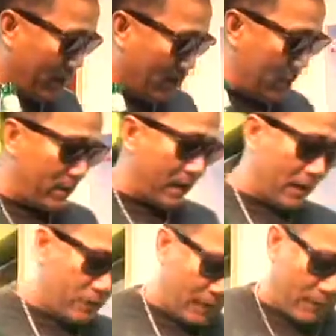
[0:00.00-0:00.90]
Maybe
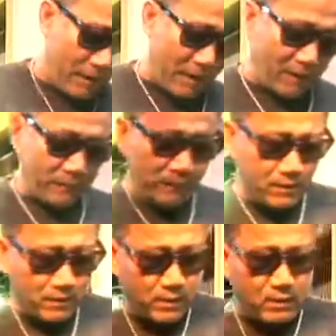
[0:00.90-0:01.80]
I drink about,
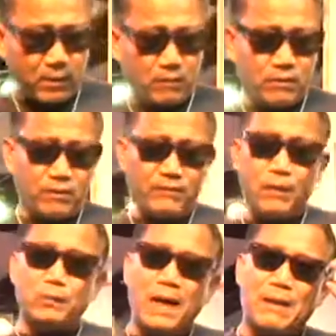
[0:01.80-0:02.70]
you know, a
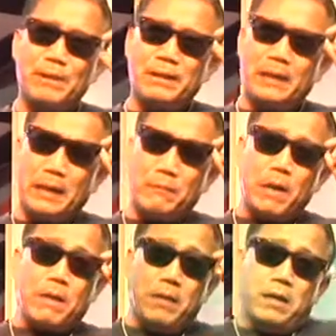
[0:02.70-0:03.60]
few times a year.
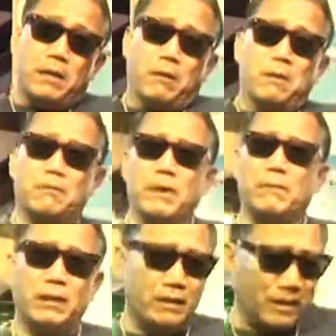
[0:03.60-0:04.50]
Maybe, you know,
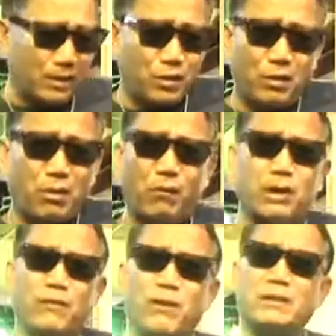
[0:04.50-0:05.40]
maybe
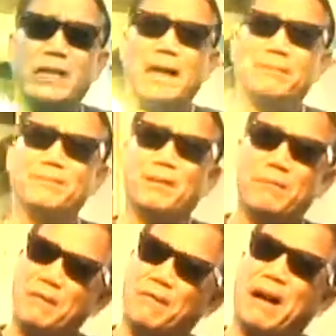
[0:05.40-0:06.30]
3-4 times,
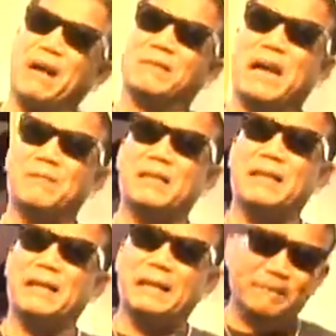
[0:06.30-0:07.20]
maybe 5 times a
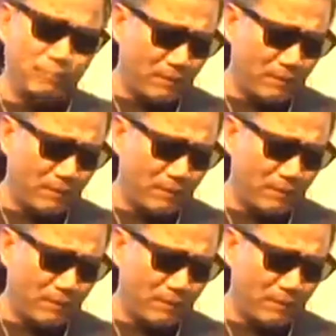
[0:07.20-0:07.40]
year.